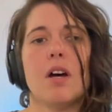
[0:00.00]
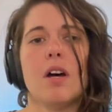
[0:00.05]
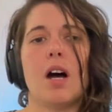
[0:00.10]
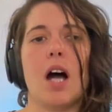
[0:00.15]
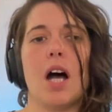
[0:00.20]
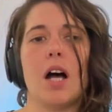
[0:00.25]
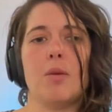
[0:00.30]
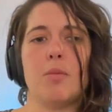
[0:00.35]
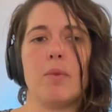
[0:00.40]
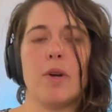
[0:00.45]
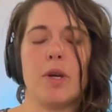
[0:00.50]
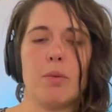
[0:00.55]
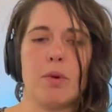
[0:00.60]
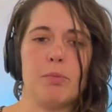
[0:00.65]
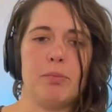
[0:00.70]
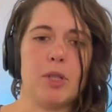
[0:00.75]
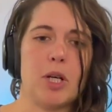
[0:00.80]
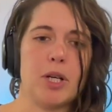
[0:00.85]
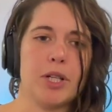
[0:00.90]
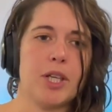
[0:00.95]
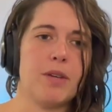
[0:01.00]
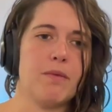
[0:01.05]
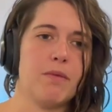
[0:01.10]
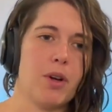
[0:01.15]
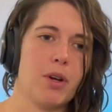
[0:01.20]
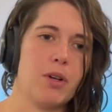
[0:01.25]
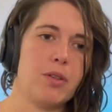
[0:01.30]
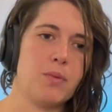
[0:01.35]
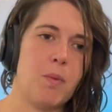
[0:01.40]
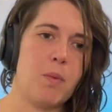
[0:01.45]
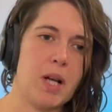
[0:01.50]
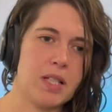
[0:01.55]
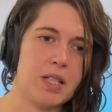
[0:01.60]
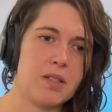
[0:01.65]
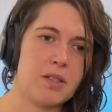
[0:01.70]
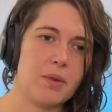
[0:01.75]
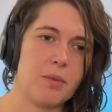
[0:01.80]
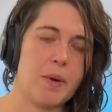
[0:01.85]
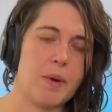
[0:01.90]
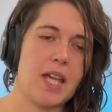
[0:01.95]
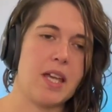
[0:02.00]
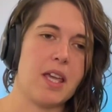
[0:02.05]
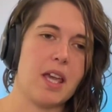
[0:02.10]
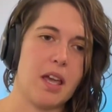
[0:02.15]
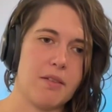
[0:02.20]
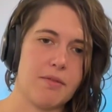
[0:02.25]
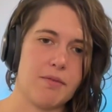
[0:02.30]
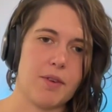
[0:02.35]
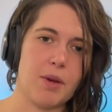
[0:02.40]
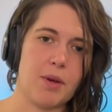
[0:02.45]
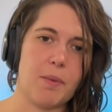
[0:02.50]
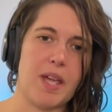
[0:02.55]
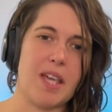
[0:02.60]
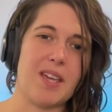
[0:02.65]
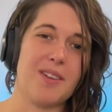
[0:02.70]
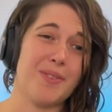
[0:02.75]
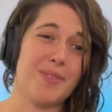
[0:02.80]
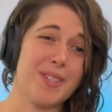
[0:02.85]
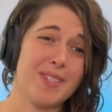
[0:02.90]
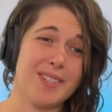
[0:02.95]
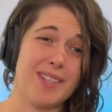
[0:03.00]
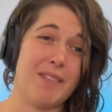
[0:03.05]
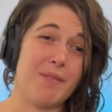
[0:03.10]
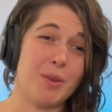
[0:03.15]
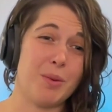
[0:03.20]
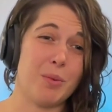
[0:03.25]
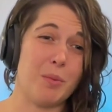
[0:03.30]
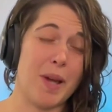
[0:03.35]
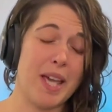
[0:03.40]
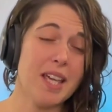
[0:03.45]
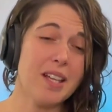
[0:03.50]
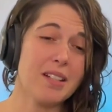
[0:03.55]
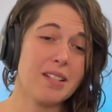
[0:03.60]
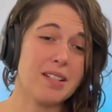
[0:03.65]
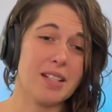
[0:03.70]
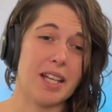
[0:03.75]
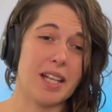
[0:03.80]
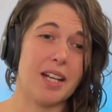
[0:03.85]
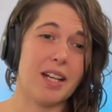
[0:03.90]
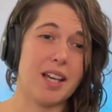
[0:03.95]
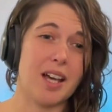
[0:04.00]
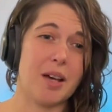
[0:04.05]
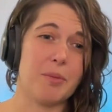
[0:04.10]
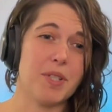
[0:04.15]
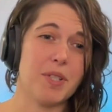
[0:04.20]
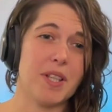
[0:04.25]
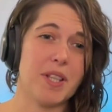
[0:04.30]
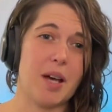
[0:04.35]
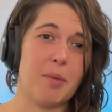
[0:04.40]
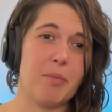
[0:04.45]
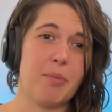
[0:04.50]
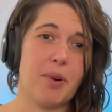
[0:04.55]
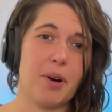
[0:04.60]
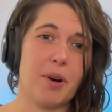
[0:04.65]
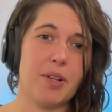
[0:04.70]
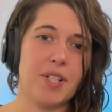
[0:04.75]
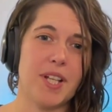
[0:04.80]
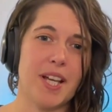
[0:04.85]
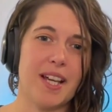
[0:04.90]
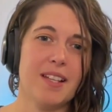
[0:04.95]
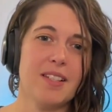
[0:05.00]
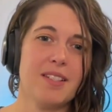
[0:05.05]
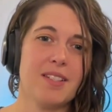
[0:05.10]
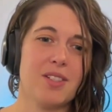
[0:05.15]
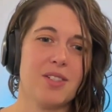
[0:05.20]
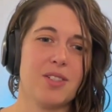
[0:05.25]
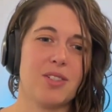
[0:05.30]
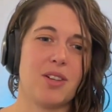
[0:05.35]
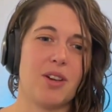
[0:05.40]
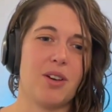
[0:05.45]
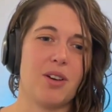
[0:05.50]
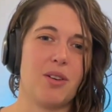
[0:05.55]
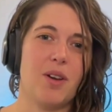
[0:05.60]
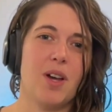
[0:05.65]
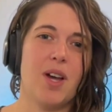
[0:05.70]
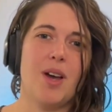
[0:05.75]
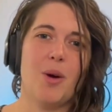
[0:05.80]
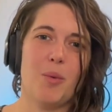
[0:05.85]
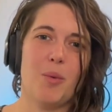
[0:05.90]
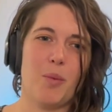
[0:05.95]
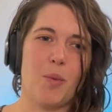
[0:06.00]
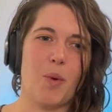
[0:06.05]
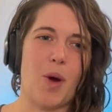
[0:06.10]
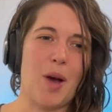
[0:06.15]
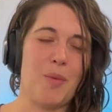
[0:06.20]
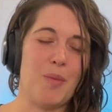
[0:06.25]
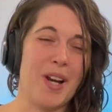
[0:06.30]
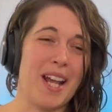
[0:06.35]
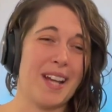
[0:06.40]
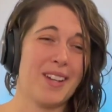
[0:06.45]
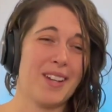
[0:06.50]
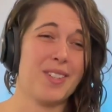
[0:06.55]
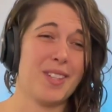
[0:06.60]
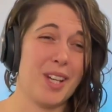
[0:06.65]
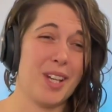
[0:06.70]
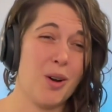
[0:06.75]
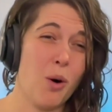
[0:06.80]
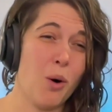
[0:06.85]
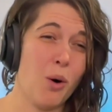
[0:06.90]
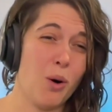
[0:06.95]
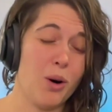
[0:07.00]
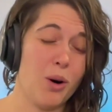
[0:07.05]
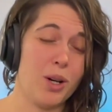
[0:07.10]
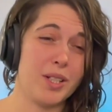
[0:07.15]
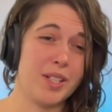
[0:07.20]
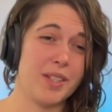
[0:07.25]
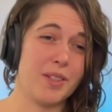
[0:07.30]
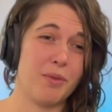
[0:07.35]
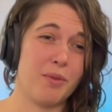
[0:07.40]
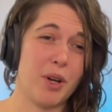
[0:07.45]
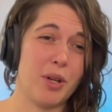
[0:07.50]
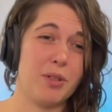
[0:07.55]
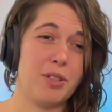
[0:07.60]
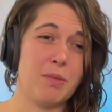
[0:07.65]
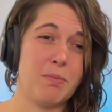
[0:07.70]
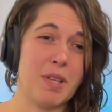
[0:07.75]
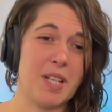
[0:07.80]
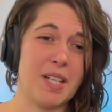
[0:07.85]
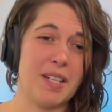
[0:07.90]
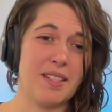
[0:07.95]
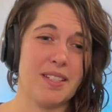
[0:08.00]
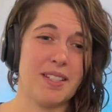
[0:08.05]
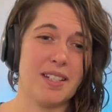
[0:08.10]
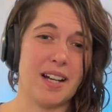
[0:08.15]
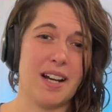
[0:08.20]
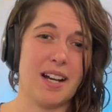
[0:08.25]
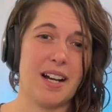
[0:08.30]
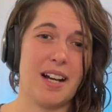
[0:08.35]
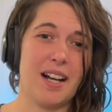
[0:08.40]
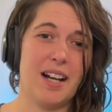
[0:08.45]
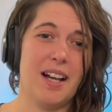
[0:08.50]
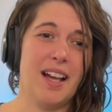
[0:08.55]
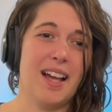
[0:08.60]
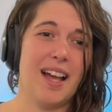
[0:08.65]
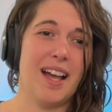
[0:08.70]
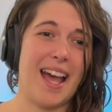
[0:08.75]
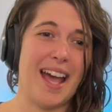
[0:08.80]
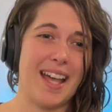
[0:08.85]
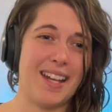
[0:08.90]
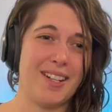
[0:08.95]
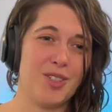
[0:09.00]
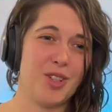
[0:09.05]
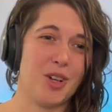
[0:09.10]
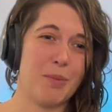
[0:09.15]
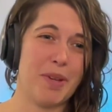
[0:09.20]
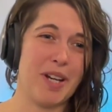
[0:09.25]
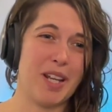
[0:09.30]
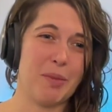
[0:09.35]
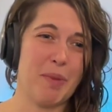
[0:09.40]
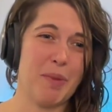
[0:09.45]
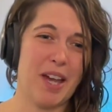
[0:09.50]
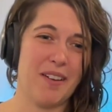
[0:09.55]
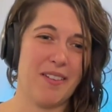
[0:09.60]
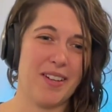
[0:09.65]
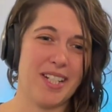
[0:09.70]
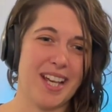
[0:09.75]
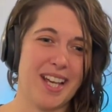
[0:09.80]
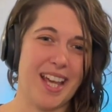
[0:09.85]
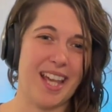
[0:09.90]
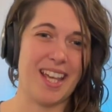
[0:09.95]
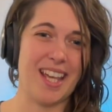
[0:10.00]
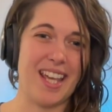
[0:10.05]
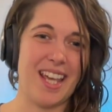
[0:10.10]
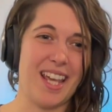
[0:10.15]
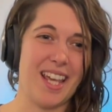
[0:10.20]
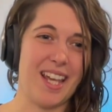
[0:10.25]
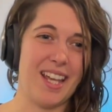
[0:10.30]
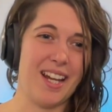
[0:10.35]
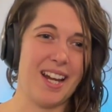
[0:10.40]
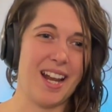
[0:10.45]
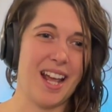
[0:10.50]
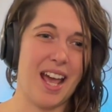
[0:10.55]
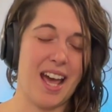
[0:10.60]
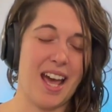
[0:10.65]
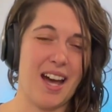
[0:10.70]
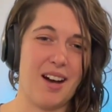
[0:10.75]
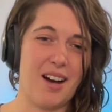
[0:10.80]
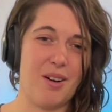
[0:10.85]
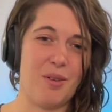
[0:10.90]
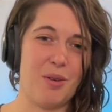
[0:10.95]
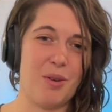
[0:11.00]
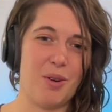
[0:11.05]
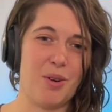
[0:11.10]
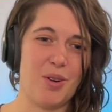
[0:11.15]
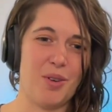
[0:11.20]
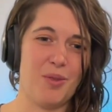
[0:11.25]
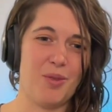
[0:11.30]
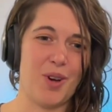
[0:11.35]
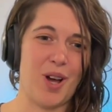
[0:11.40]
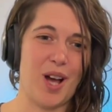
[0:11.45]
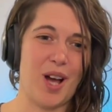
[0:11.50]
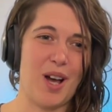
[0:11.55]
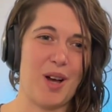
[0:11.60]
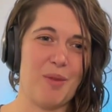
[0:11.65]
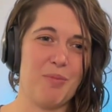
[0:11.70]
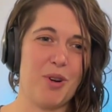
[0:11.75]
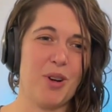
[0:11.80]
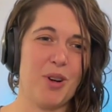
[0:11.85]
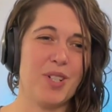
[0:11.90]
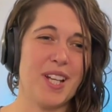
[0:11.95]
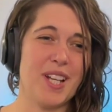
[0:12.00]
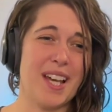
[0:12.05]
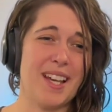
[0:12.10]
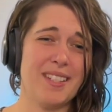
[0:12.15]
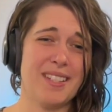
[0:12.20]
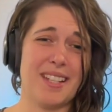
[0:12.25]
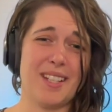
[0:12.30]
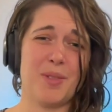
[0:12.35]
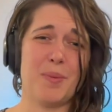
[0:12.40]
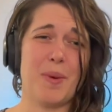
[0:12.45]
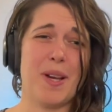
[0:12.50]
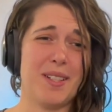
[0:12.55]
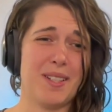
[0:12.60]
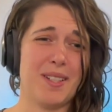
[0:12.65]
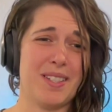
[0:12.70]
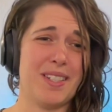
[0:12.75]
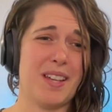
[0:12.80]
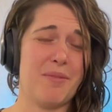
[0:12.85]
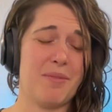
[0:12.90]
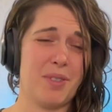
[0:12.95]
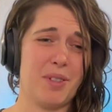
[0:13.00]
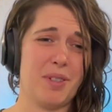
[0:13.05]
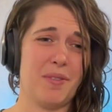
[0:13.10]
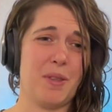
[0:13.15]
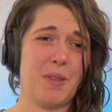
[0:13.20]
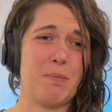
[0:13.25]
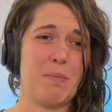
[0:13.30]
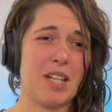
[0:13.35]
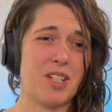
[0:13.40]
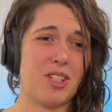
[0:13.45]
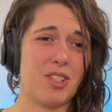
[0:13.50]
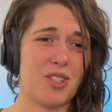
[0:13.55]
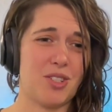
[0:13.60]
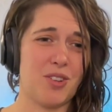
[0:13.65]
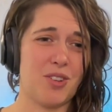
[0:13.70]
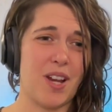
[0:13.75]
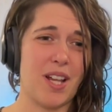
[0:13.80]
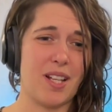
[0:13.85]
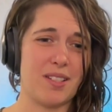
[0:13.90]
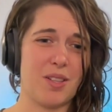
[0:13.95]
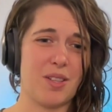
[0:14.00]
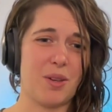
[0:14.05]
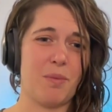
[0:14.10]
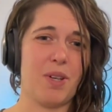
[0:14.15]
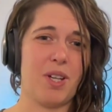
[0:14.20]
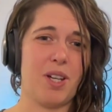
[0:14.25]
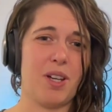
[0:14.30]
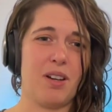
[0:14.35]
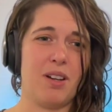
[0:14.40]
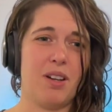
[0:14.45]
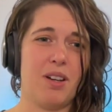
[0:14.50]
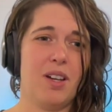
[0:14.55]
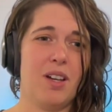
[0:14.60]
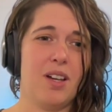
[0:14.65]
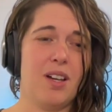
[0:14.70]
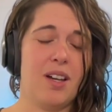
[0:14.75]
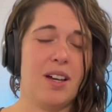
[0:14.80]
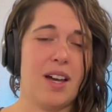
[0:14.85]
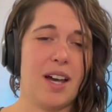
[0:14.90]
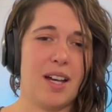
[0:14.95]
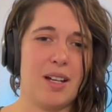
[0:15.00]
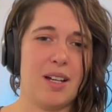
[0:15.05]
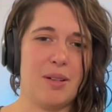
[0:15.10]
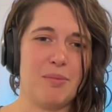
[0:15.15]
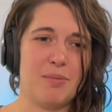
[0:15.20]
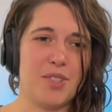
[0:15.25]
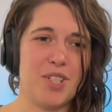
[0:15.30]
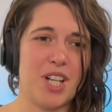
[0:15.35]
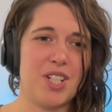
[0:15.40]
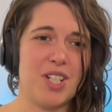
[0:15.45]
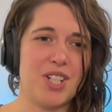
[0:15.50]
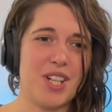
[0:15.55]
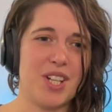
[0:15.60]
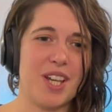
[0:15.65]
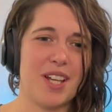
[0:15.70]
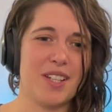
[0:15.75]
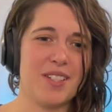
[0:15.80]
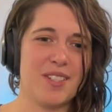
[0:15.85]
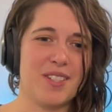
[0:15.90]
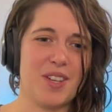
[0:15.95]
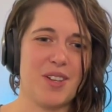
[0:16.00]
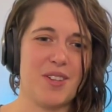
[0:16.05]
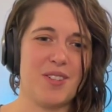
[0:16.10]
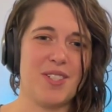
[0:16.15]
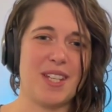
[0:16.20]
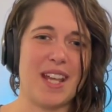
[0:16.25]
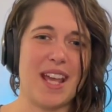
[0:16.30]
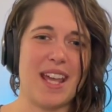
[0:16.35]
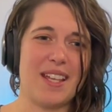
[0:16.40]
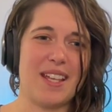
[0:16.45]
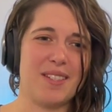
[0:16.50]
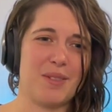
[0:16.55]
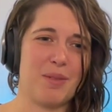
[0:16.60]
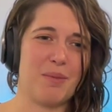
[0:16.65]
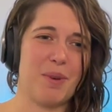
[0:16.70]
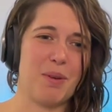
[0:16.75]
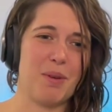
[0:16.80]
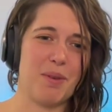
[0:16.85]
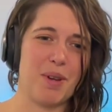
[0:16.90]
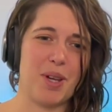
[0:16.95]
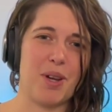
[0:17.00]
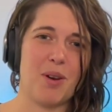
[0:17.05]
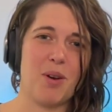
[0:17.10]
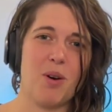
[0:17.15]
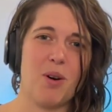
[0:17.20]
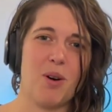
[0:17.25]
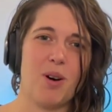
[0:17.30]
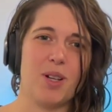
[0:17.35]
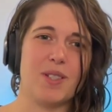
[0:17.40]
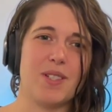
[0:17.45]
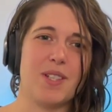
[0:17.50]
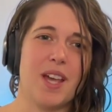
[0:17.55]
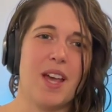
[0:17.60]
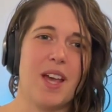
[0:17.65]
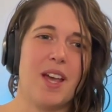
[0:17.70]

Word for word: Um, we were blocking roads once a week, every week for seven weeks leading up to that protest. So um, we'd actually caught the roads minister and Dominic Perrottet in our uh, protests, as well as several of the magistrates that were um, judging us those days that we were in court.